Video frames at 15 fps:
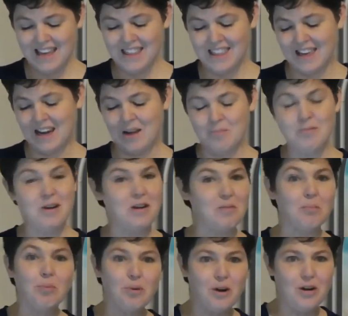the number of
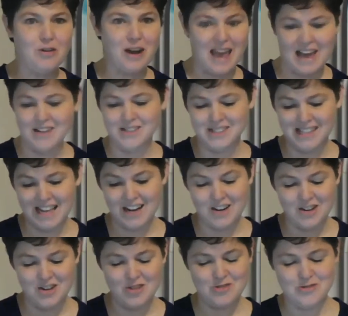pronouns that are
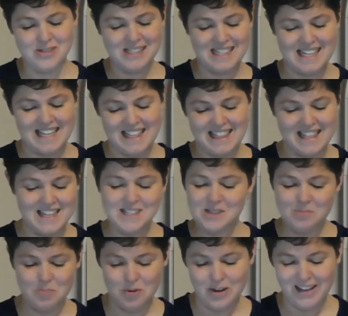used in this
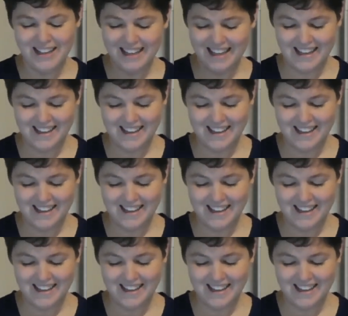book